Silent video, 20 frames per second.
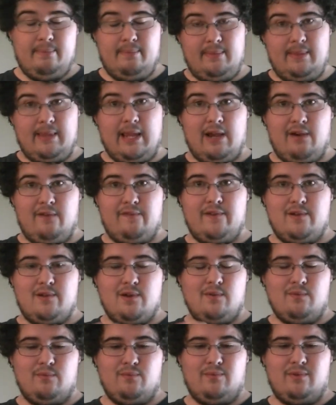Now if you
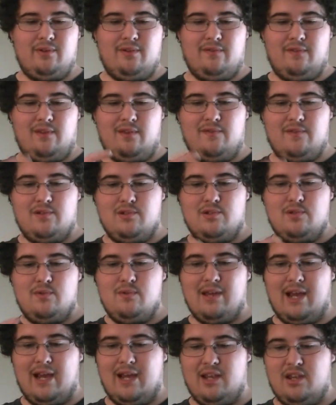do
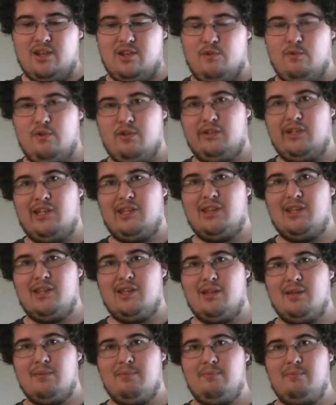that, you will need
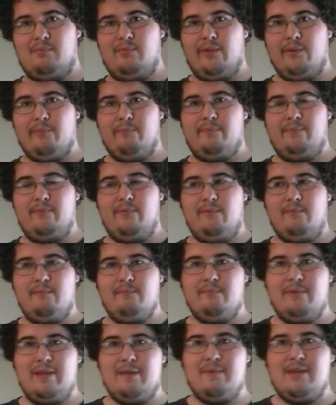the
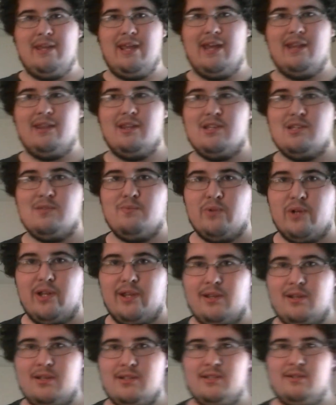BB and the
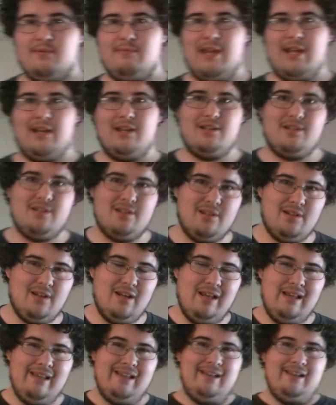spring
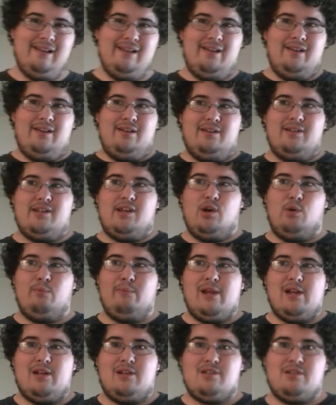to help
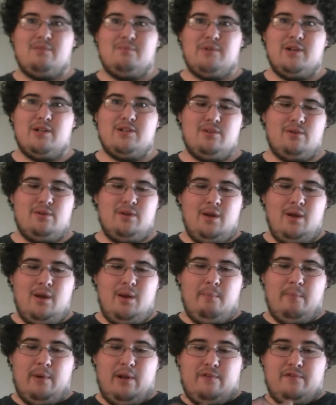manage the pressure.
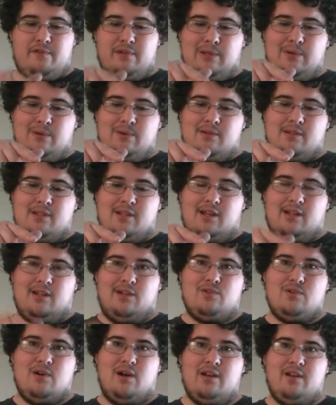But if you use the
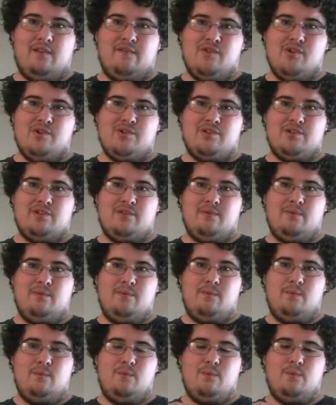electronic version,
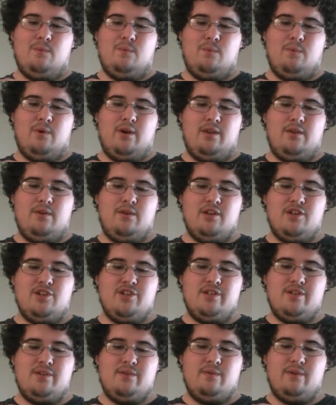what you can
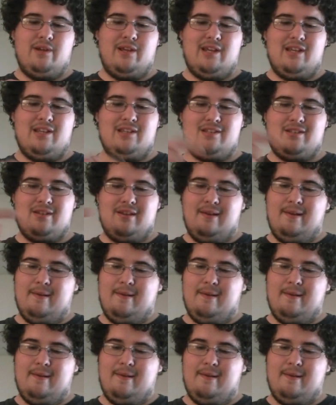do is,